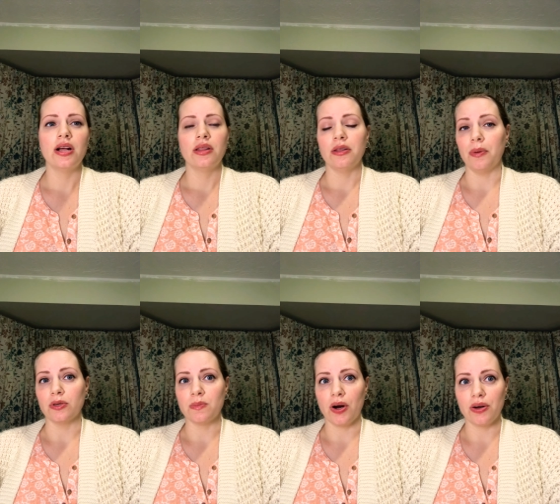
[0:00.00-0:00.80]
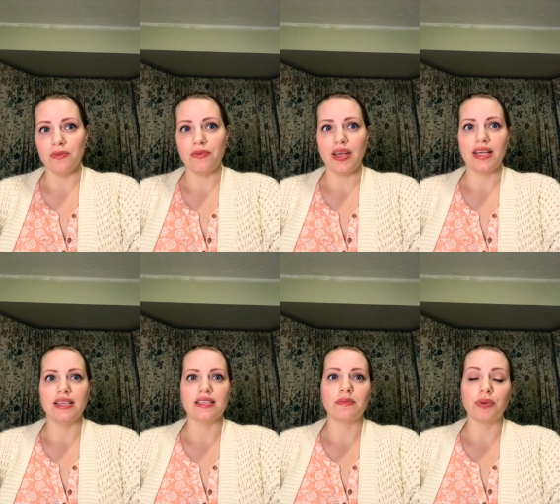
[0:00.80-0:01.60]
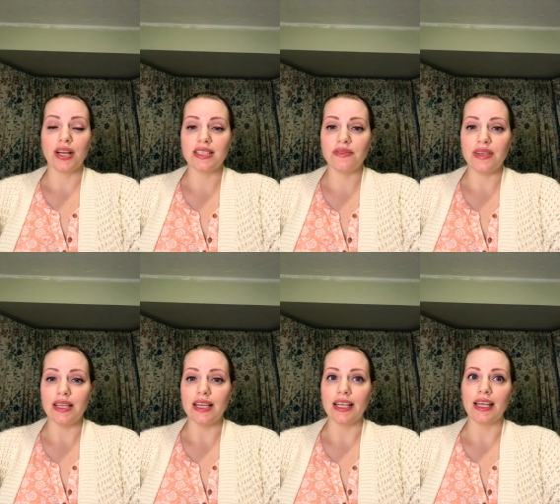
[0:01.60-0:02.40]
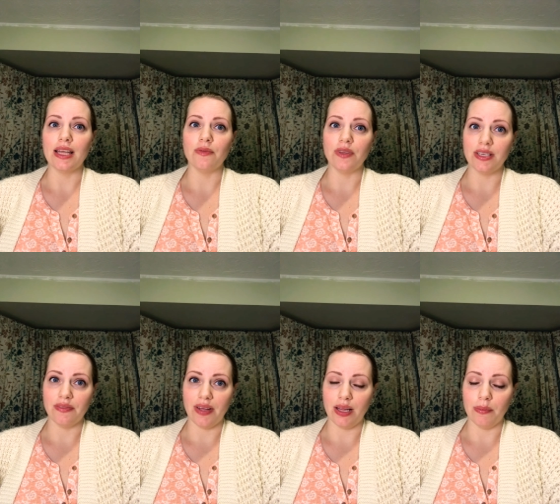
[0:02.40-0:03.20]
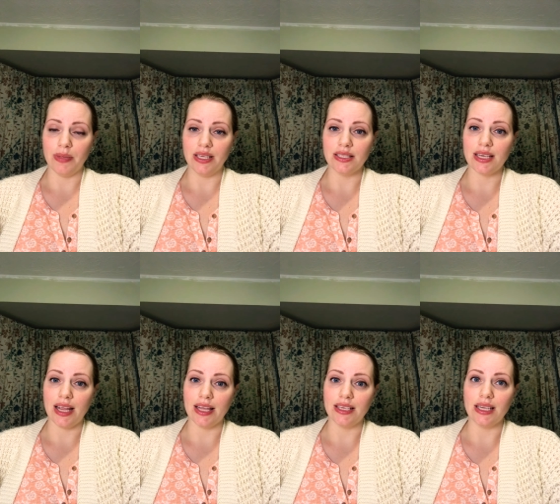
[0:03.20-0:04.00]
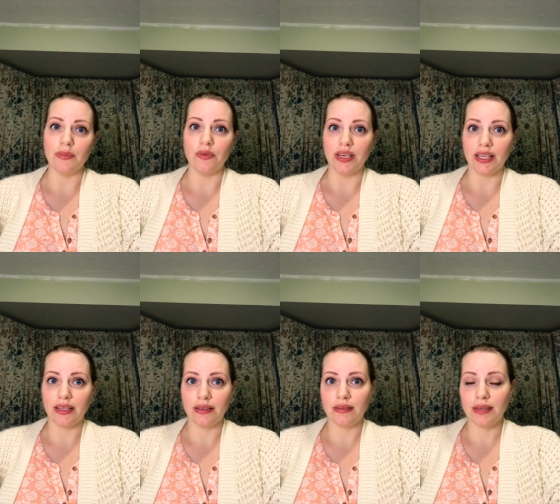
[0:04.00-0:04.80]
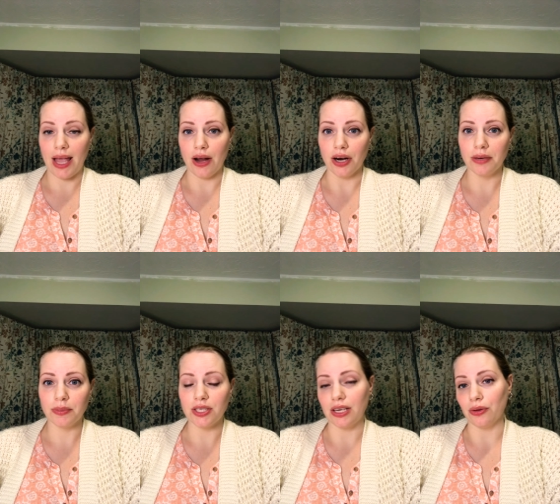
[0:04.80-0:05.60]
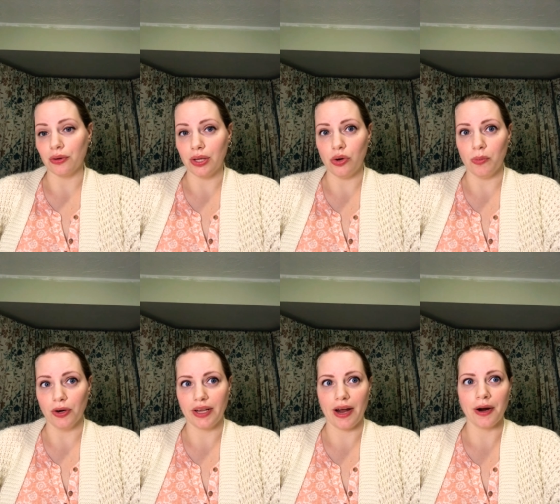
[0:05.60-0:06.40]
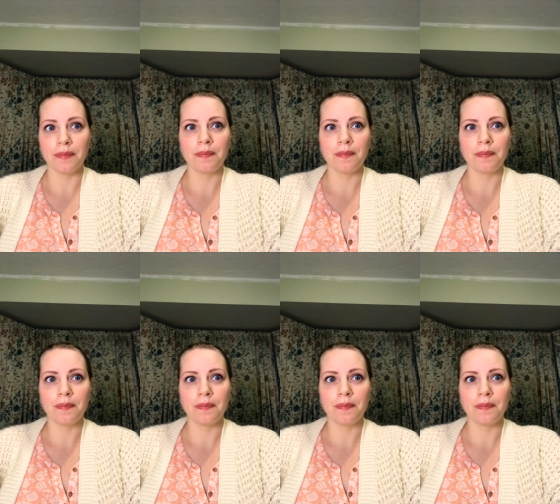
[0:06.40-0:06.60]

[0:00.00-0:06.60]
the postpartum phase, breastfeeding, infant development, and infant care, particularly newborn care.